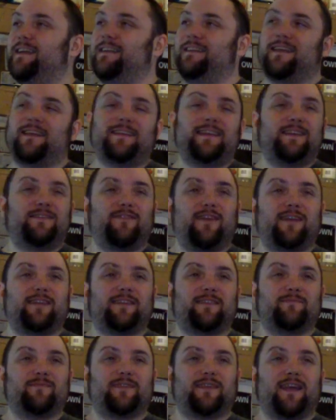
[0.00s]
does he dress
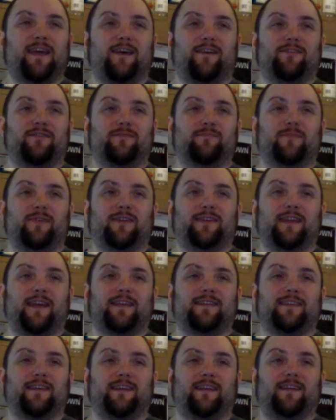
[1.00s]
himself? And my dad
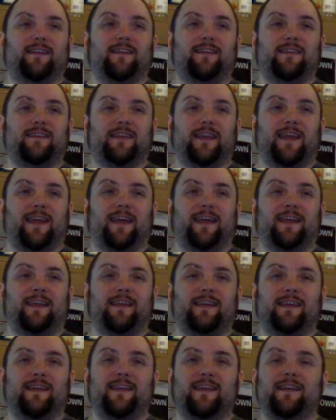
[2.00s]
saying, yeah.
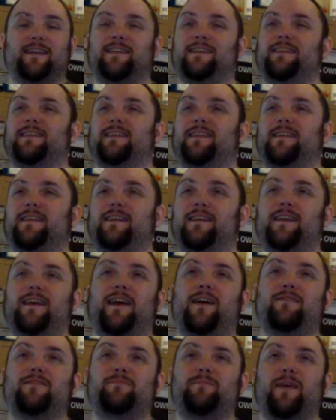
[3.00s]
And she said,
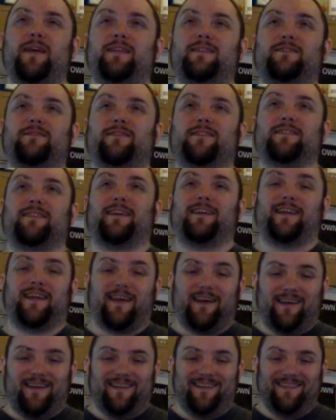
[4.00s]
oh, his pants are inside
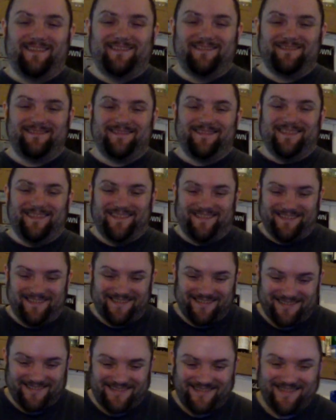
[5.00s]
out.
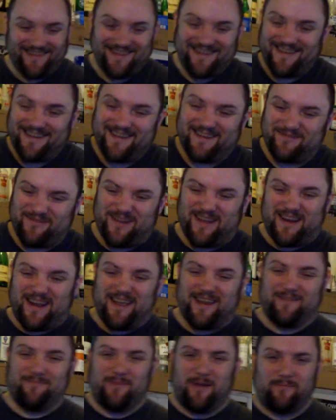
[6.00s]
It's weird how
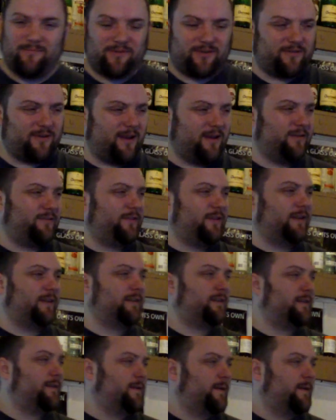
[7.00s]
you remember strange things.